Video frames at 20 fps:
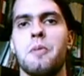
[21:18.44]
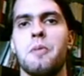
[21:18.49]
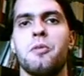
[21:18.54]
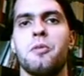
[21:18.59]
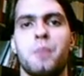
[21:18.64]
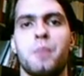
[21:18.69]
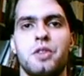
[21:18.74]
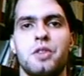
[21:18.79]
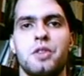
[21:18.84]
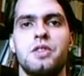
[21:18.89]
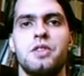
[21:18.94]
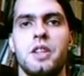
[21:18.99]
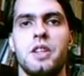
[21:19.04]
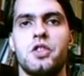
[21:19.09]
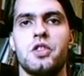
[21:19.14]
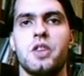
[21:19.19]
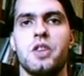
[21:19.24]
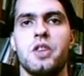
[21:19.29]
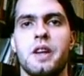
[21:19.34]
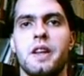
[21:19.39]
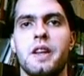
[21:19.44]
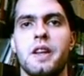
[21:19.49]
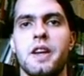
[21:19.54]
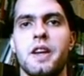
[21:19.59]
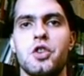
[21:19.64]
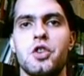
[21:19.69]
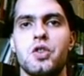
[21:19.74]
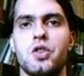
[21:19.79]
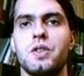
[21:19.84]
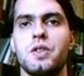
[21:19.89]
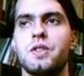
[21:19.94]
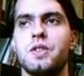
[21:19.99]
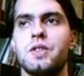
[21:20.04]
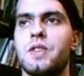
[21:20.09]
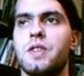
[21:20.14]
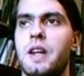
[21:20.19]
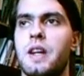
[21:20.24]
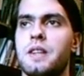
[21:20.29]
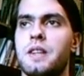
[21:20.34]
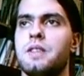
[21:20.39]
time of presidential elections,
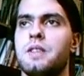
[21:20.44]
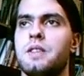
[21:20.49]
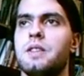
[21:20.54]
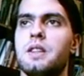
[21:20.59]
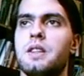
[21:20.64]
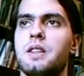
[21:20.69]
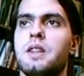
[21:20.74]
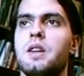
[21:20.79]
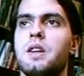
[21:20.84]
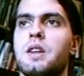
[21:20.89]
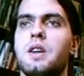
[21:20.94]
and